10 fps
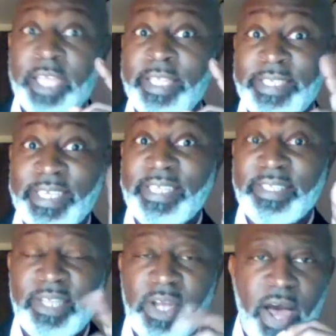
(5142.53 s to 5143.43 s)

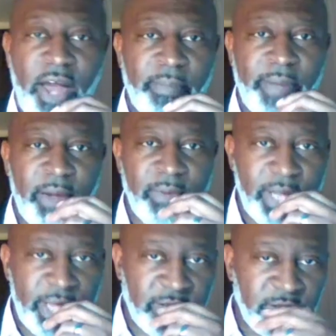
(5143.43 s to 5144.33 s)
Jesus know all about
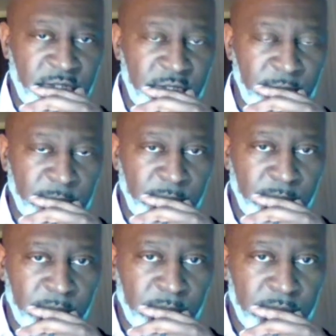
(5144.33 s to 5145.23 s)
relationships,
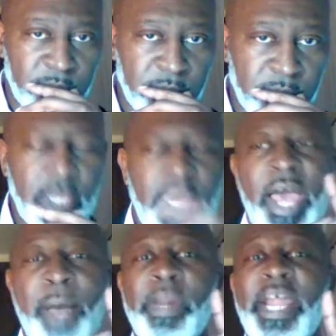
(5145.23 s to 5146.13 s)

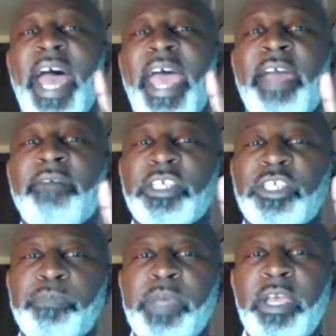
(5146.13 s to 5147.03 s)
but I have
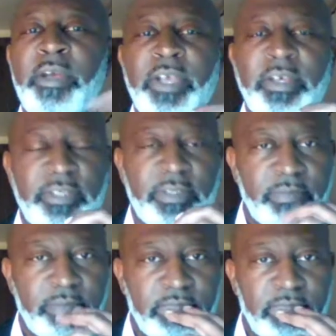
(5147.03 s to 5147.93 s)
experience,
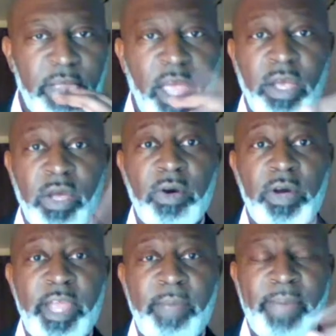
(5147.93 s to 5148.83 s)

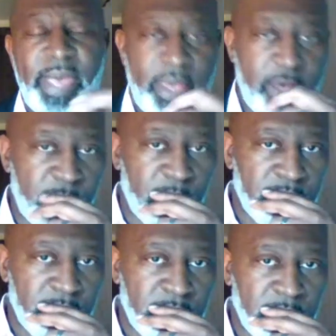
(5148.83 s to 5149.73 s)
good and bad.
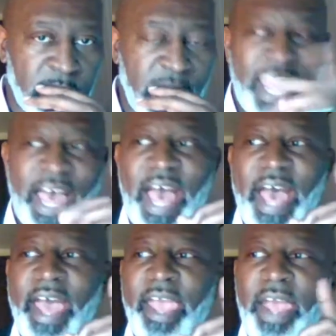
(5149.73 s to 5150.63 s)

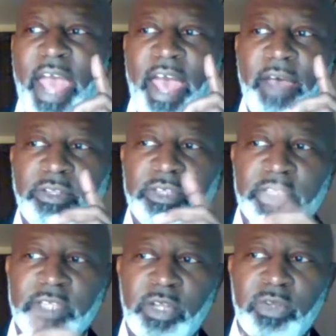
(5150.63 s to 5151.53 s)
I, I
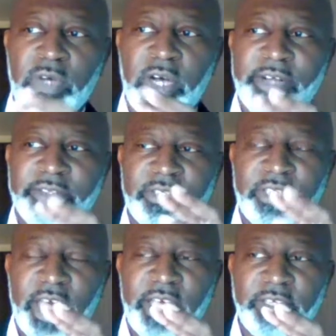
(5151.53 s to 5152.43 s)
since I do
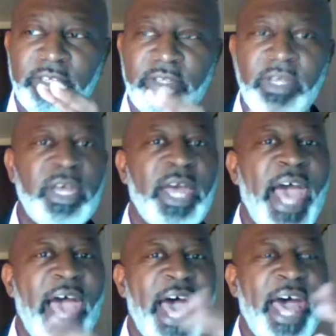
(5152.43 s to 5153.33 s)
consultation,
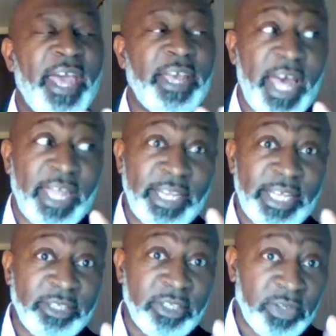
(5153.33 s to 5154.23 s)
I, I
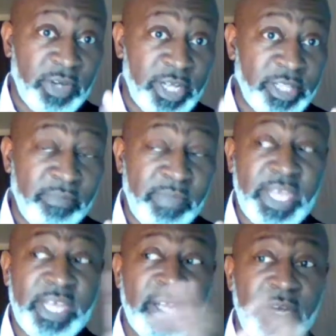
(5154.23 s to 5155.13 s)
listen to other
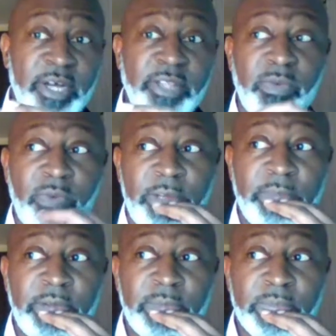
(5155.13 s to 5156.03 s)
men and other women.